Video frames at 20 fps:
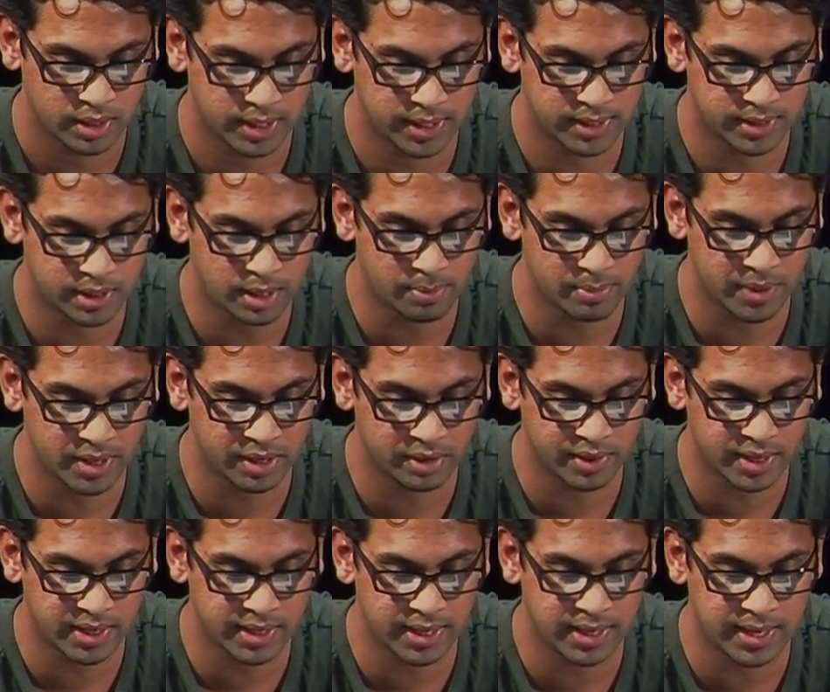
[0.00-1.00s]
is something
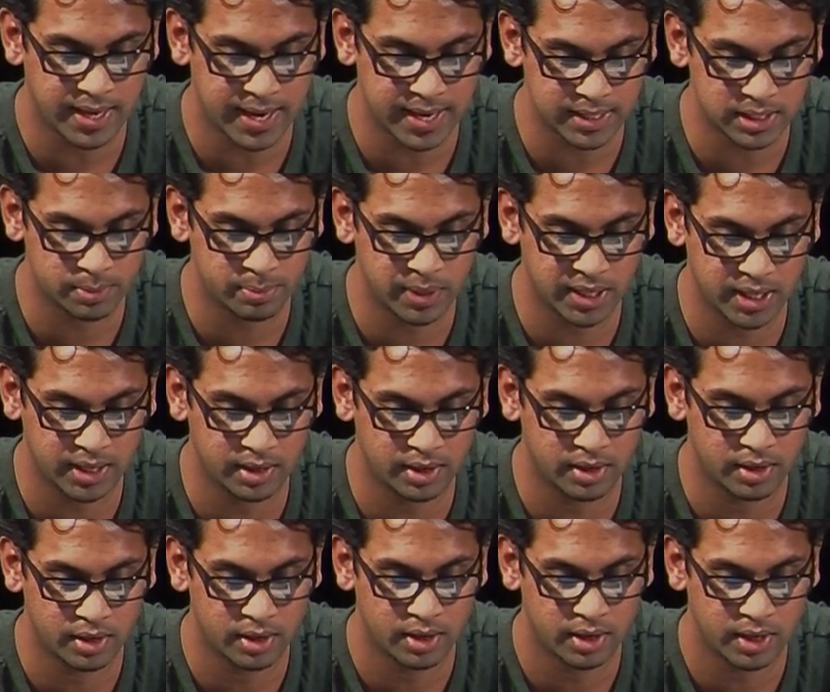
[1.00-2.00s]
that he has
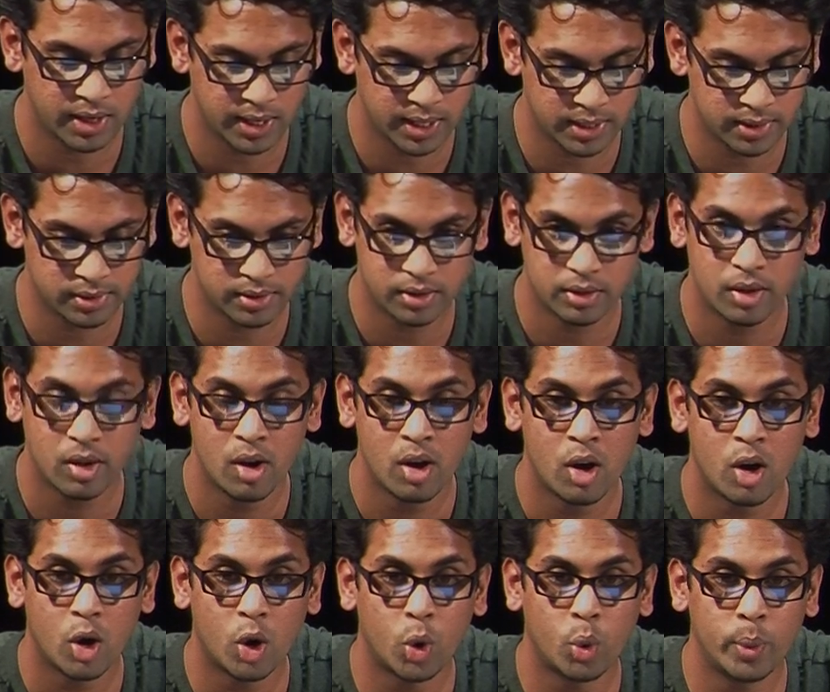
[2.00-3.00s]
been, is,
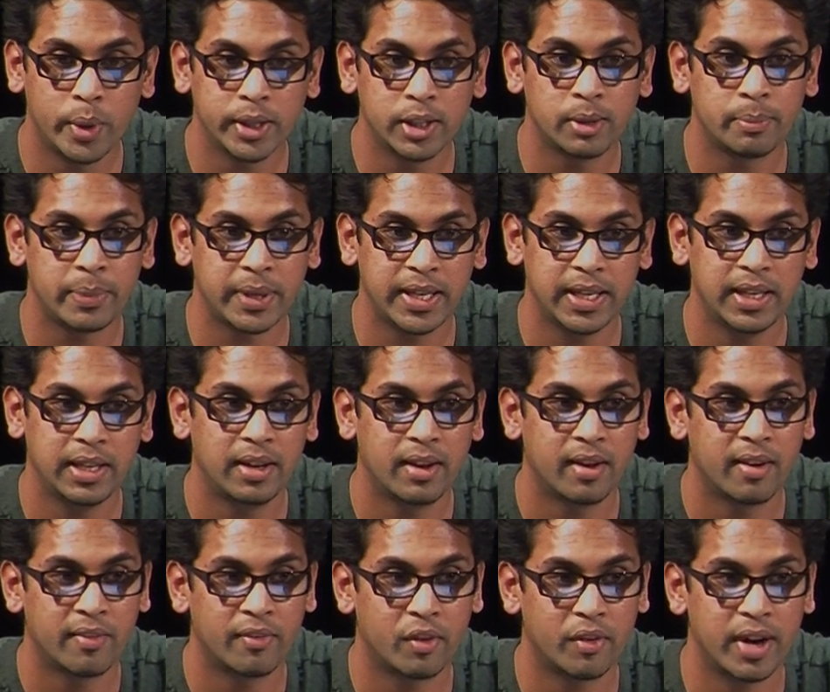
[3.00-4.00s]
or will be
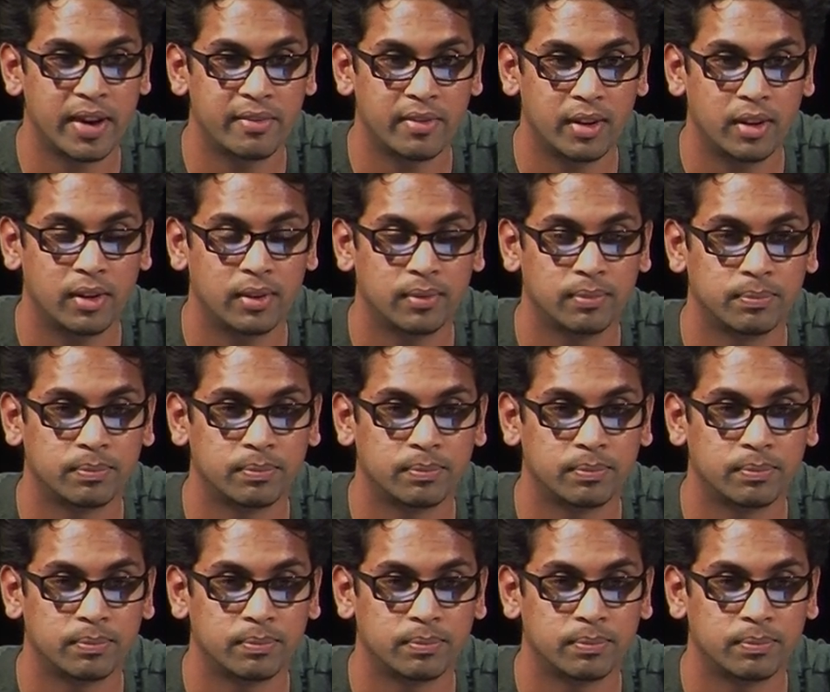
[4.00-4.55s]
forever.